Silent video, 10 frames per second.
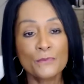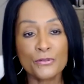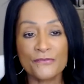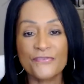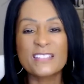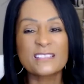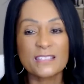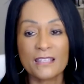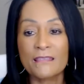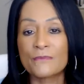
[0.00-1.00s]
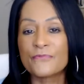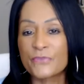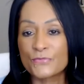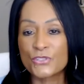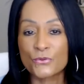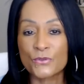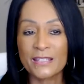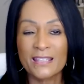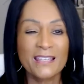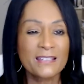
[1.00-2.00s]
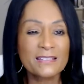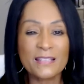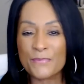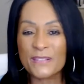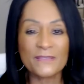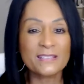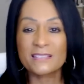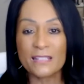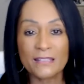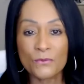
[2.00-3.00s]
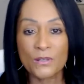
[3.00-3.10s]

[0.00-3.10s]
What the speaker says: preventing them from doing something they say they